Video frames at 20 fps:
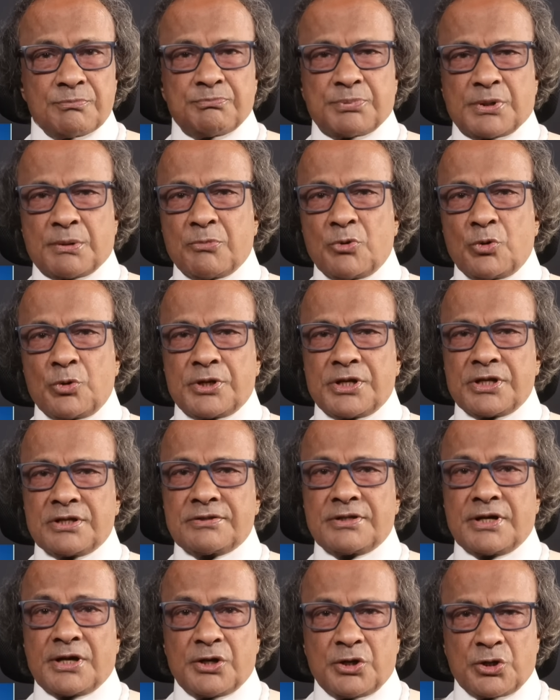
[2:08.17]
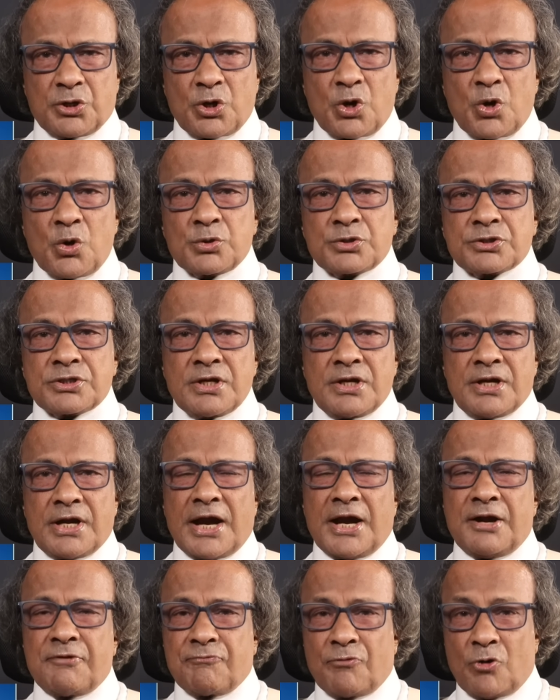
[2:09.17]
promoting their growth
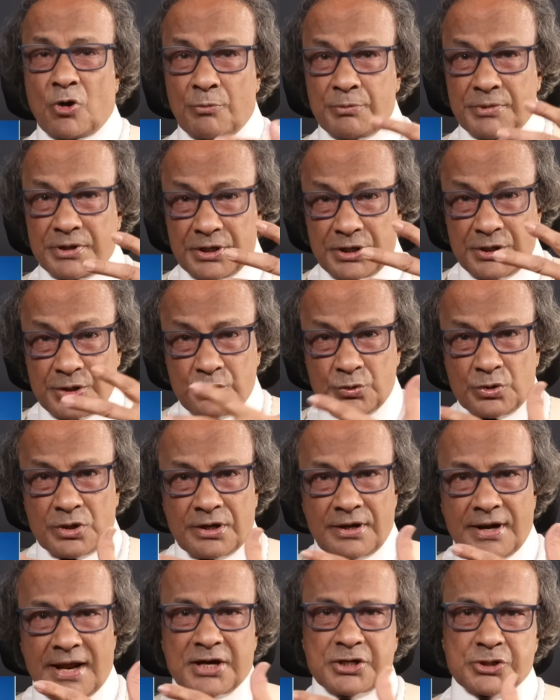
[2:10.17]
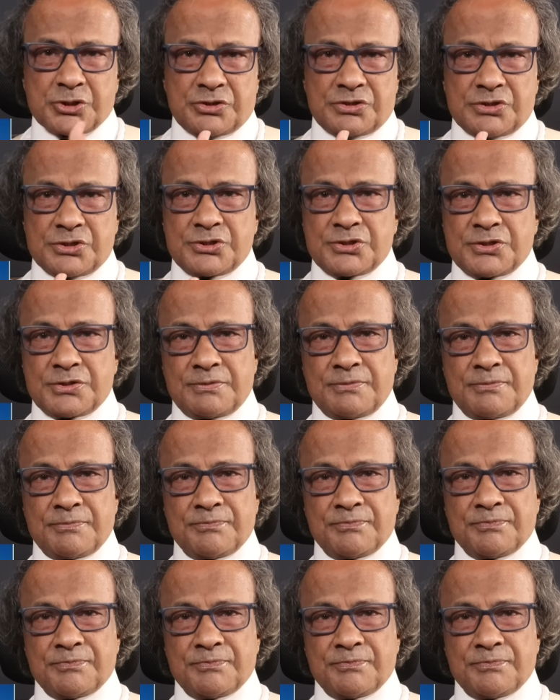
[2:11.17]
and forming new connections.